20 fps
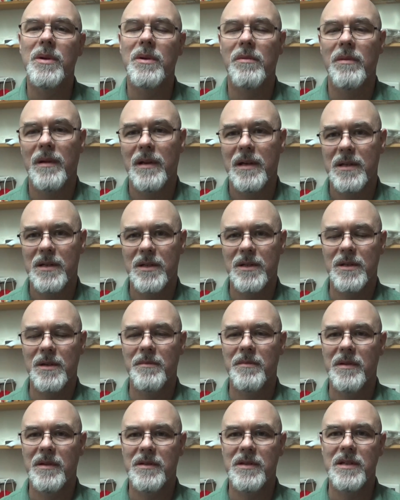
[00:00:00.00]
your
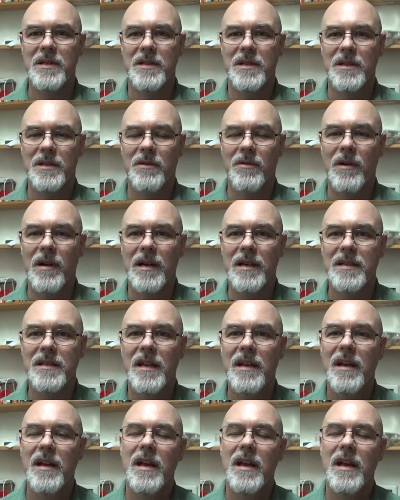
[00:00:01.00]
relationship with Jesus Christ.